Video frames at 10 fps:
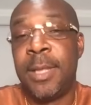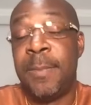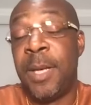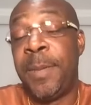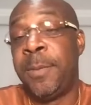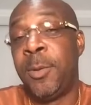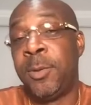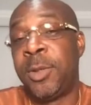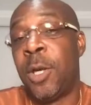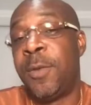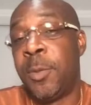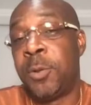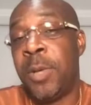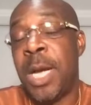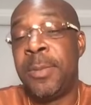I mean, the people who solve the
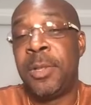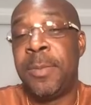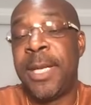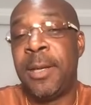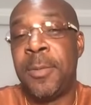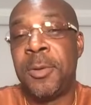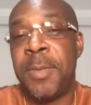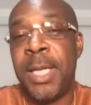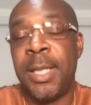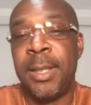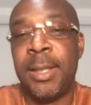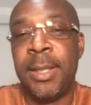most problems are making the most money.